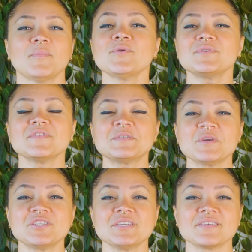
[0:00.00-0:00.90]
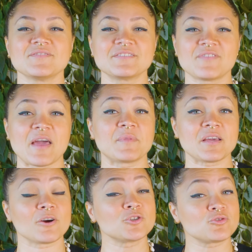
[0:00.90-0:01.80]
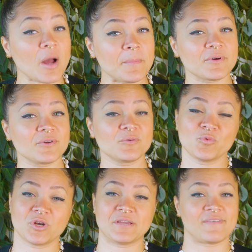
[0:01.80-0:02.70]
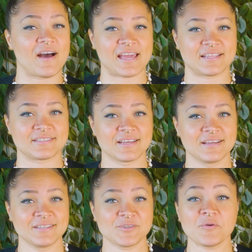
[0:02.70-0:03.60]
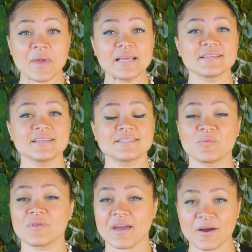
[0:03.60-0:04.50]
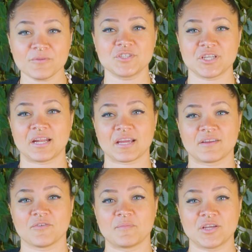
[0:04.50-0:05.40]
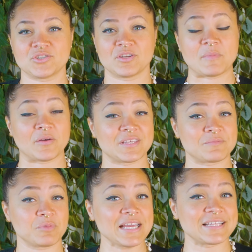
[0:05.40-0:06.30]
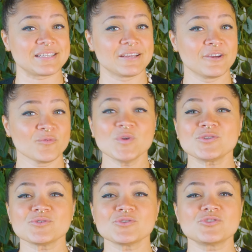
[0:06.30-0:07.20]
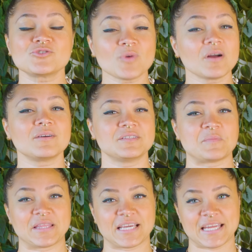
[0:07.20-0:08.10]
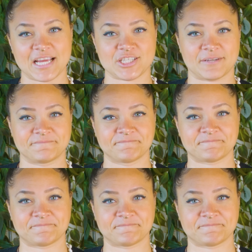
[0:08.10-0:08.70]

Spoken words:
Most of the species of this family are tropical woody vines, so it makes sense that without the genetic information about these plants, researchers struggled to make the connection.